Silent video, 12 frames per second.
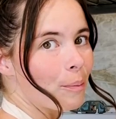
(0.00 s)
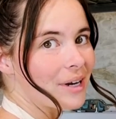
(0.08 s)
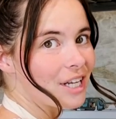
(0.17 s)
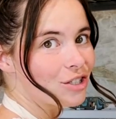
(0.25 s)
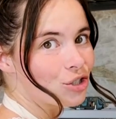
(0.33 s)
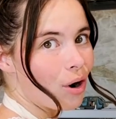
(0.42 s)

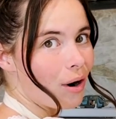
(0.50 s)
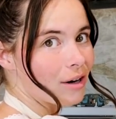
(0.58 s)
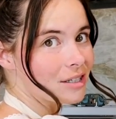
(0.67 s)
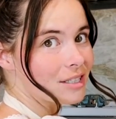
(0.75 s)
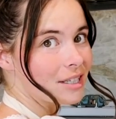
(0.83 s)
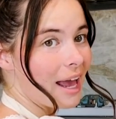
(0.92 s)
many
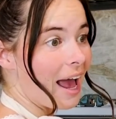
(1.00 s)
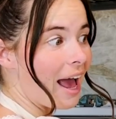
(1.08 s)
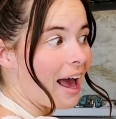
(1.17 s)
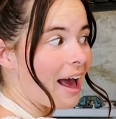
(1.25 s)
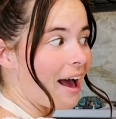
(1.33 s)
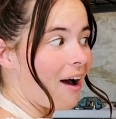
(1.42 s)
jars
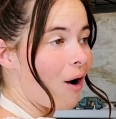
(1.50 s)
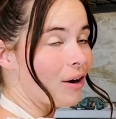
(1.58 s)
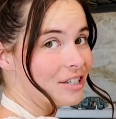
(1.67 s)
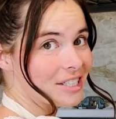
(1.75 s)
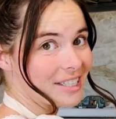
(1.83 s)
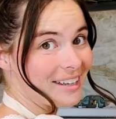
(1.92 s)
are
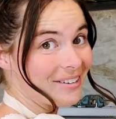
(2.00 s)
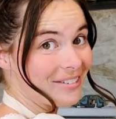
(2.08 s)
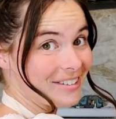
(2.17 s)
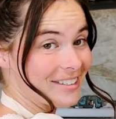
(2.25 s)
sealed.